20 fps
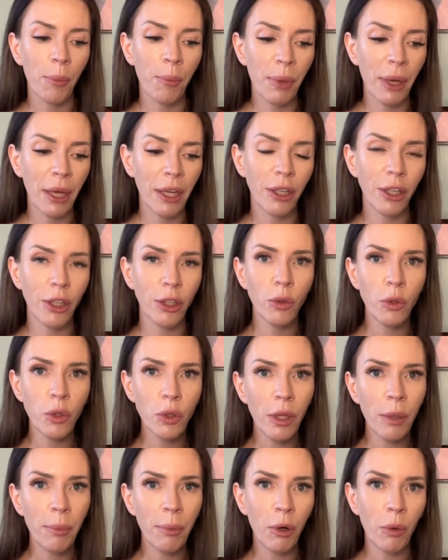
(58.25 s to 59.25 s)
but
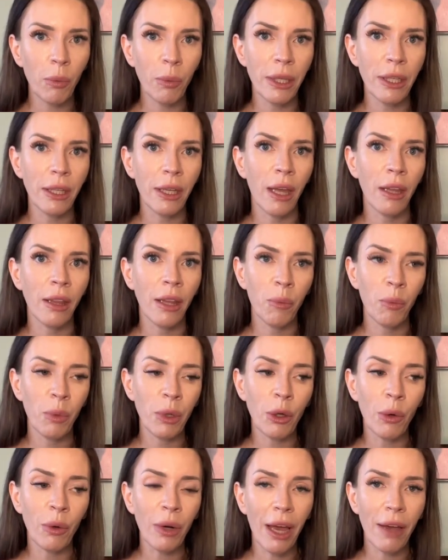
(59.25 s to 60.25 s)
usually about a week, and then we
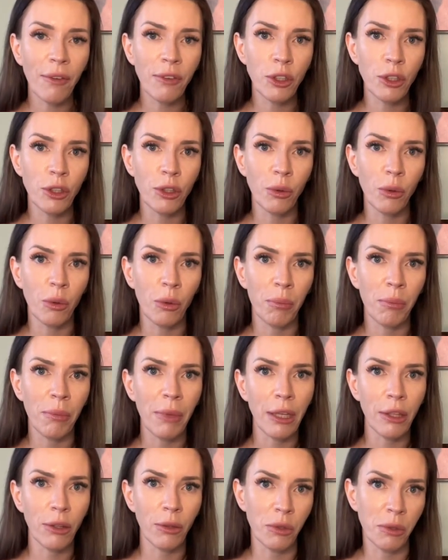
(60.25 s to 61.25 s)
don't have to
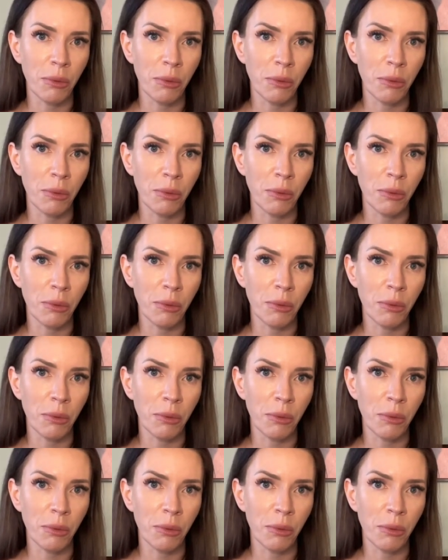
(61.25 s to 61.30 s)
make those